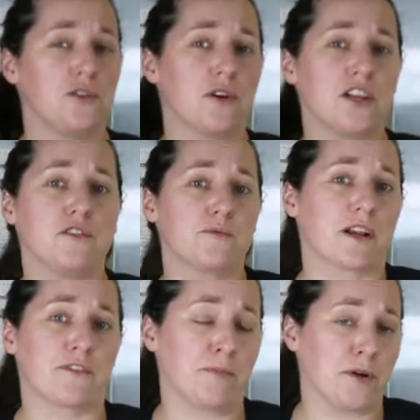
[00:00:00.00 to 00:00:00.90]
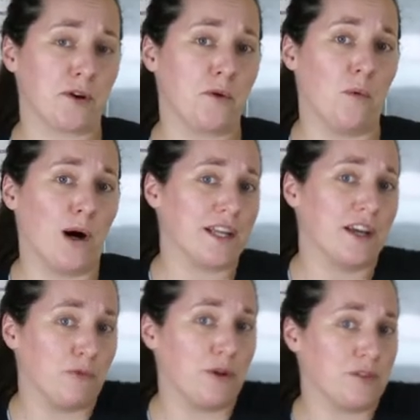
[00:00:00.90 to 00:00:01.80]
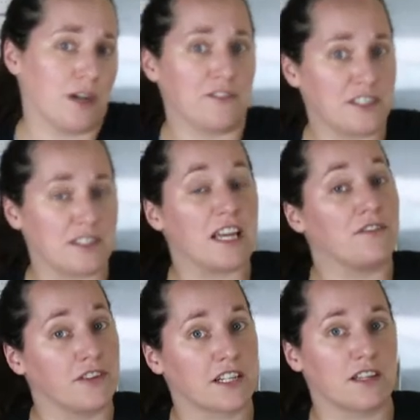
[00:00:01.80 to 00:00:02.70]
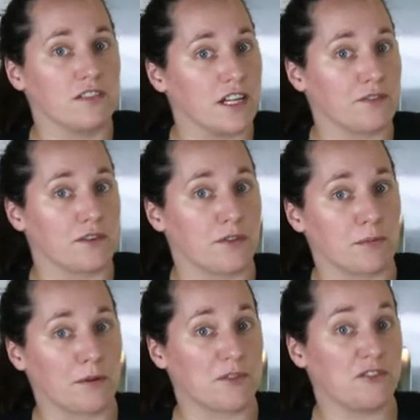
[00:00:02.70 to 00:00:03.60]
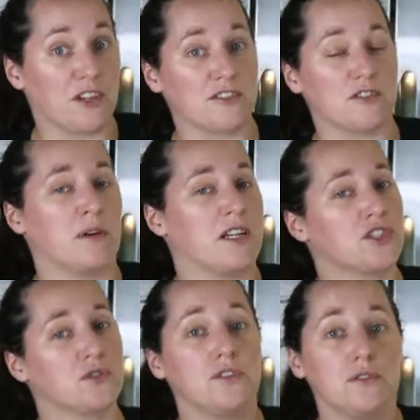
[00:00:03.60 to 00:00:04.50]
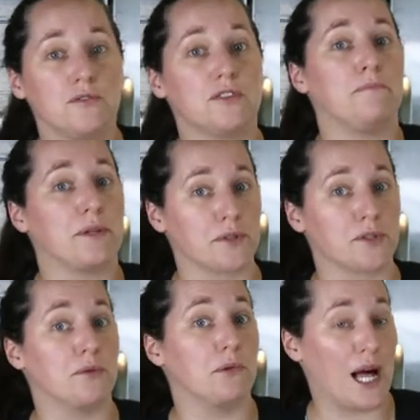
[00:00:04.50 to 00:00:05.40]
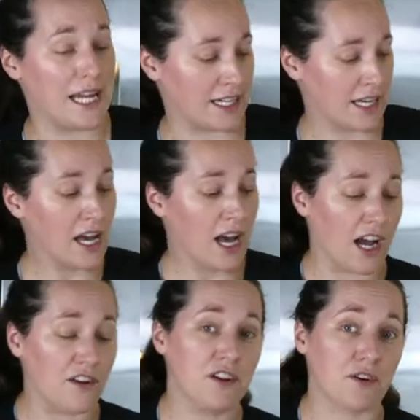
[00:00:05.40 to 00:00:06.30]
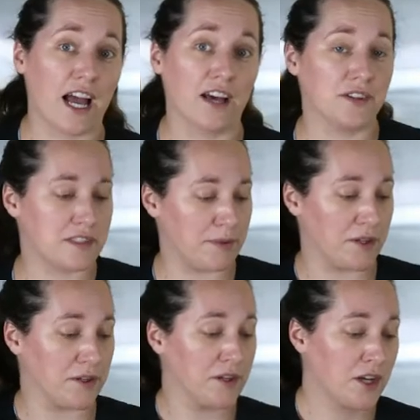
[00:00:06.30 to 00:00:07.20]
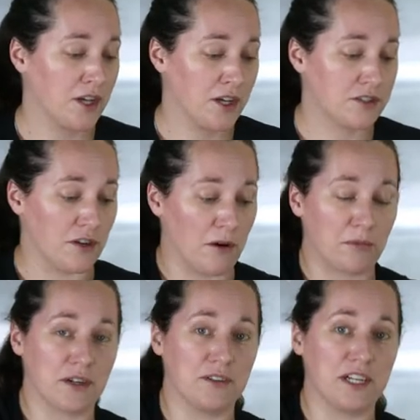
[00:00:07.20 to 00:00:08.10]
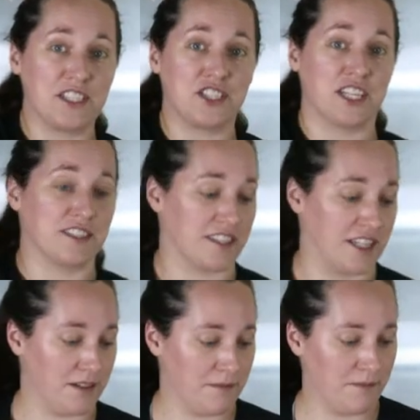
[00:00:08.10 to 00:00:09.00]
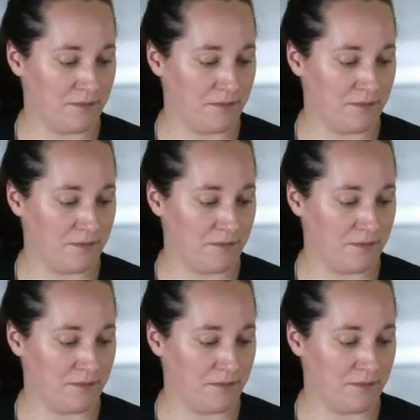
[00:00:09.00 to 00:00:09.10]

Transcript: You can use whatever beer you want. It will obviously affect the flavor of the barbecue sauce, so make sure you use a beer you like. I've never had this beer, so I'm really chancing it.